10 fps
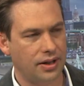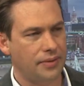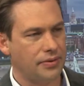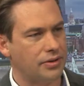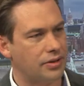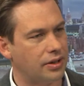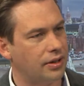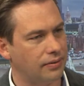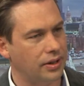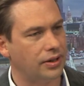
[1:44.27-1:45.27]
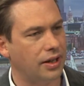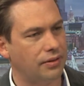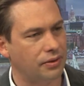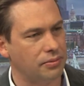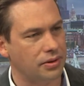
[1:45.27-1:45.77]
So it's to kind of learn that
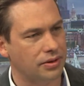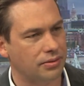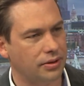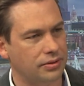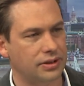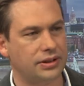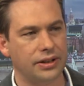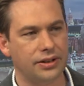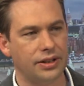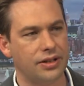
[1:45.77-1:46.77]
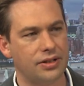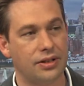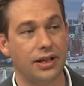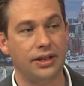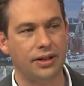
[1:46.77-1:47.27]
from you as well. And the third thing is to
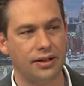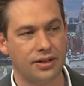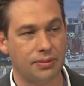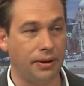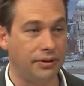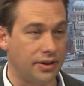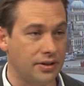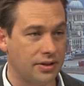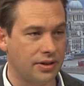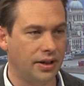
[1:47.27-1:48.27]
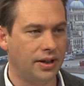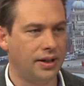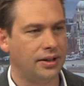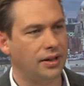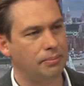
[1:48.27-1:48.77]
take our experience
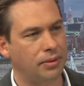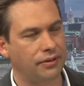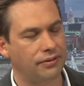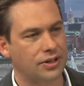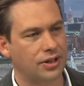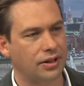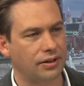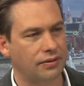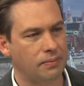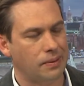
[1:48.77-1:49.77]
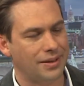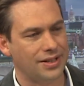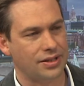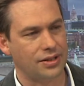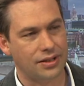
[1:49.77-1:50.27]
at Perfect Channel of
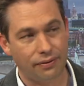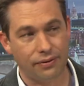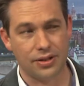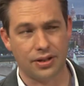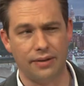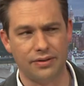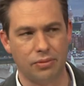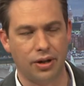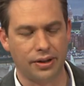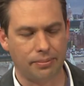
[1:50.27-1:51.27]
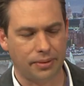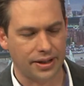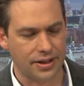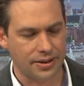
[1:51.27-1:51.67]
implementing different types of marketplace